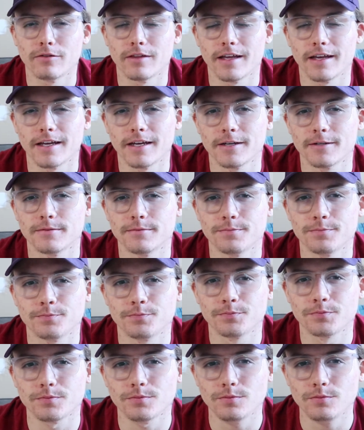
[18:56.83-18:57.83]
like
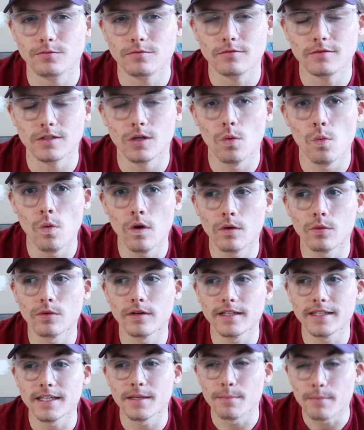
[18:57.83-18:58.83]
what
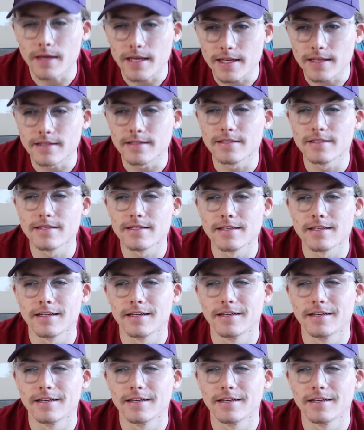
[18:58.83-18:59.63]
really means